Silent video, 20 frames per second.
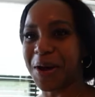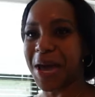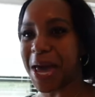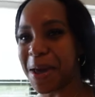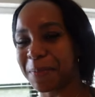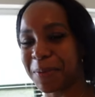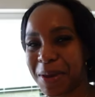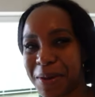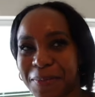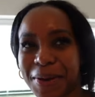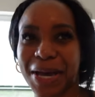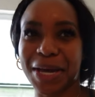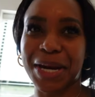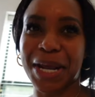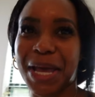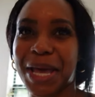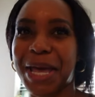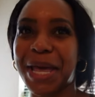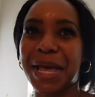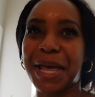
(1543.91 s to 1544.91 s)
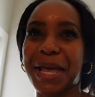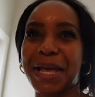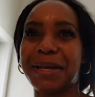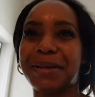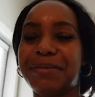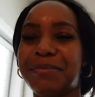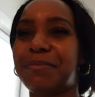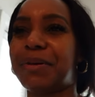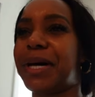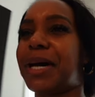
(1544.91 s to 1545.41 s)
happy about it.
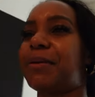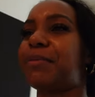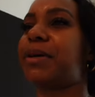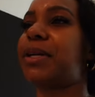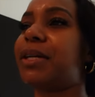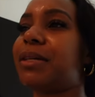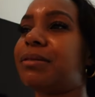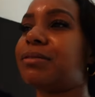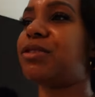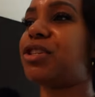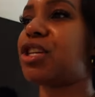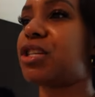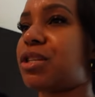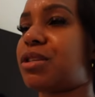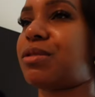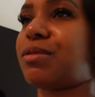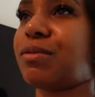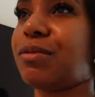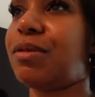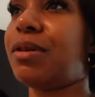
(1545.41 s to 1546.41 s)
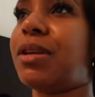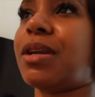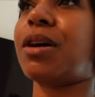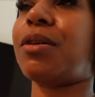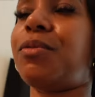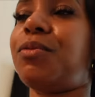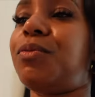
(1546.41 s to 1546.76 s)
But I'm gonna just, you know,